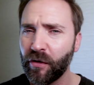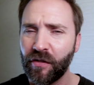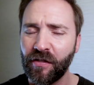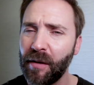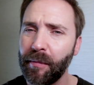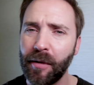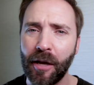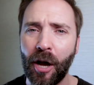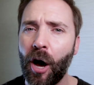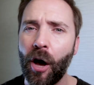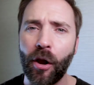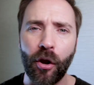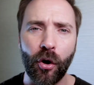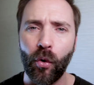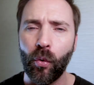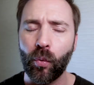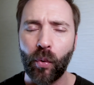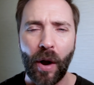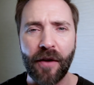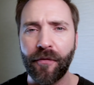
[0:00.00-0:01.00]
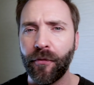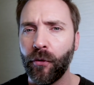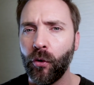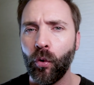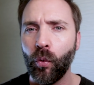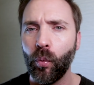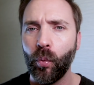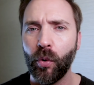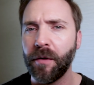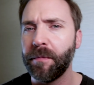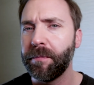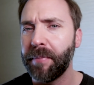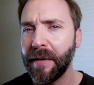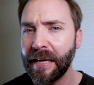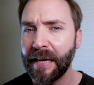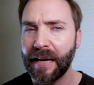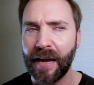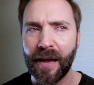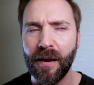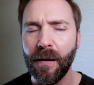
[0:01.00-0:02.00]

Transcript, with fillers: semi-auto rifle would be,